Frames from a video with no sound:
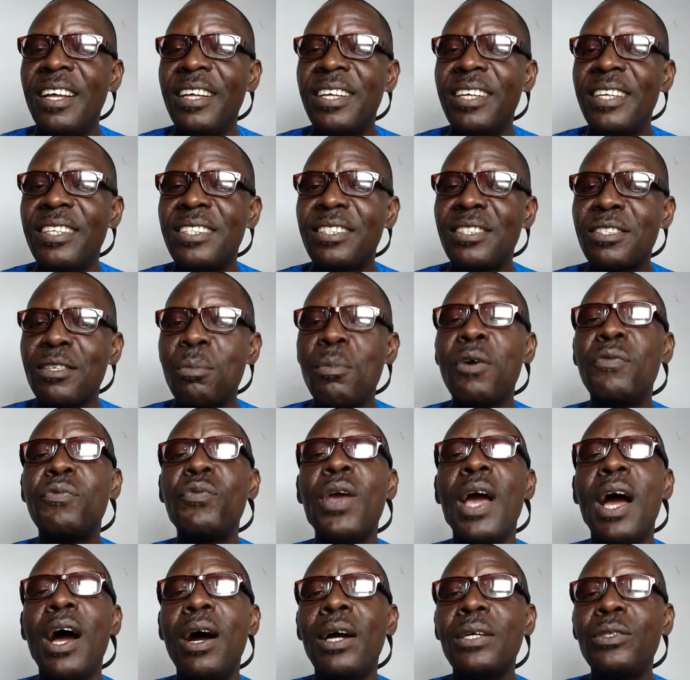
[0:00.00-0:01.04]
Some of you
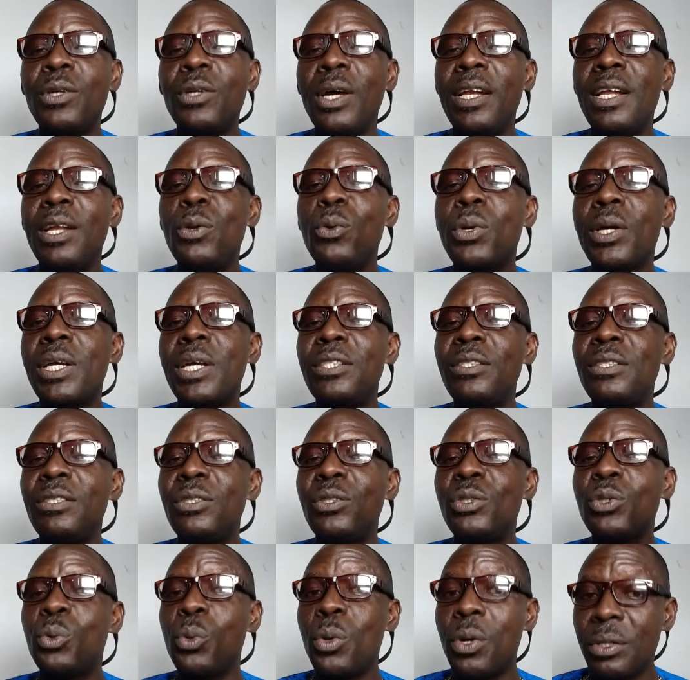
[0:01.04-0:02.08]
are actually looking
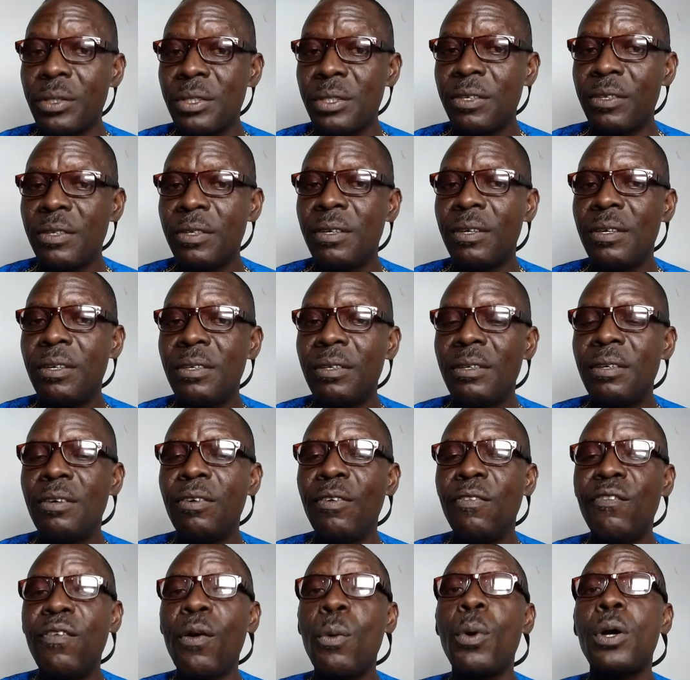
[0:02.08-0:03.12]

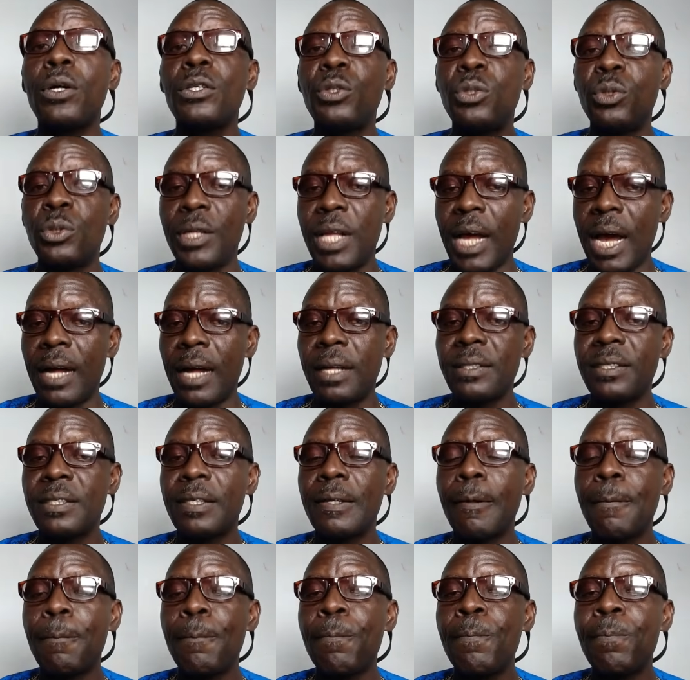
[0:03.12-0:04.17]
forward to that
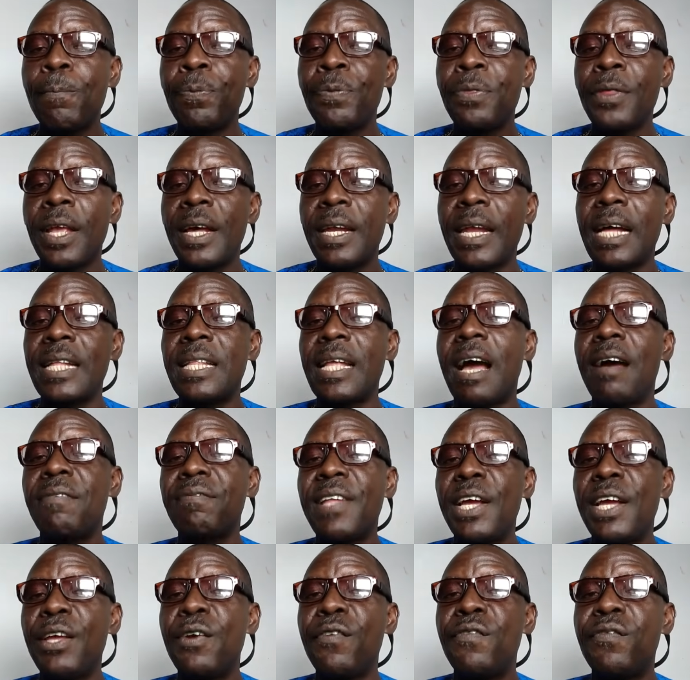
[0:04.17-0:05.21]
after
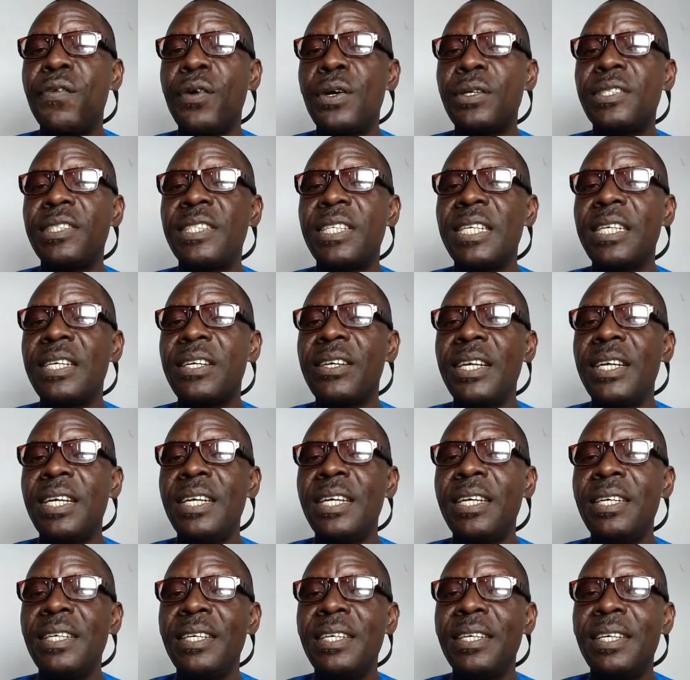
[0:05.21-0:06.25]
your first
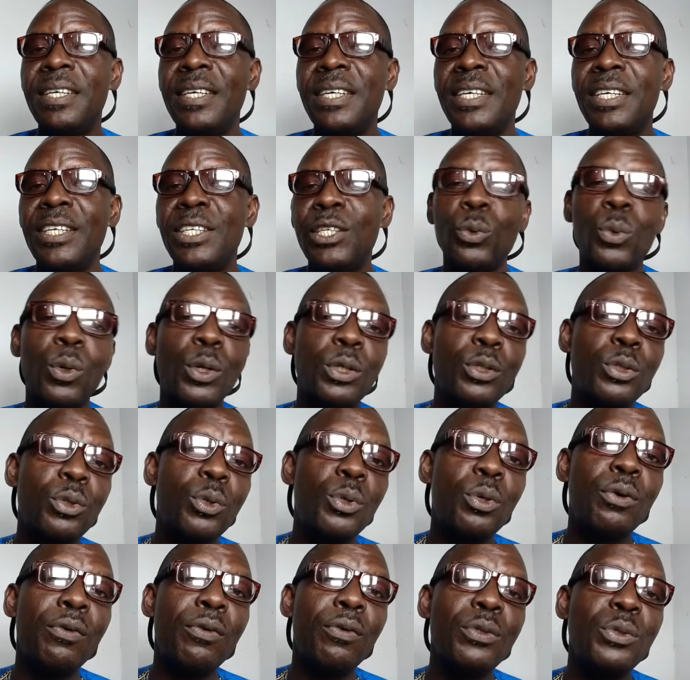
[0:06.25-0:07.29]
degree, you want to
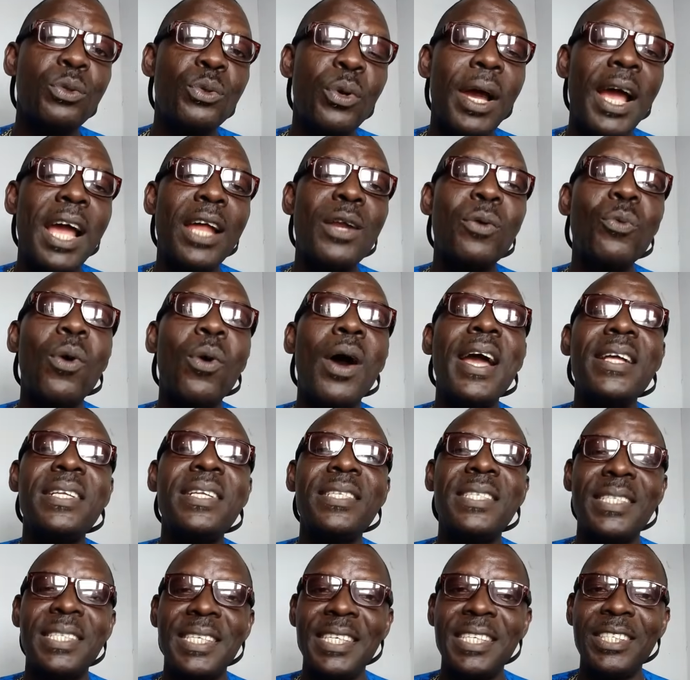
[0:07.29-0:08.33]
go to
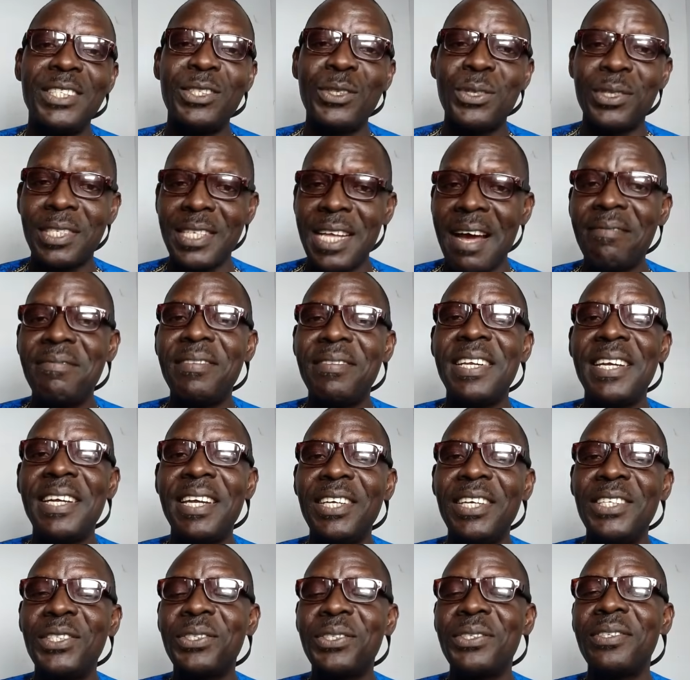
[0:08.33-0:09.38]
NYC to serve the
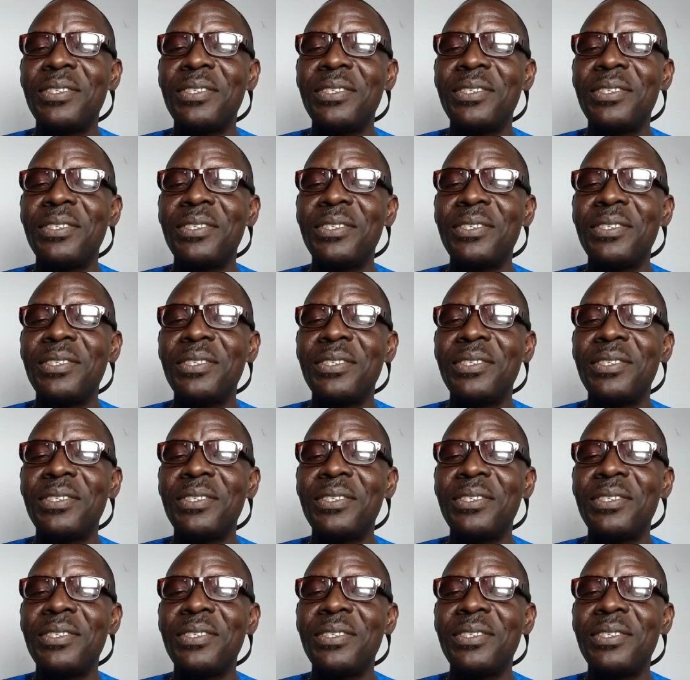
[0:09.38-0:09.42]
nation.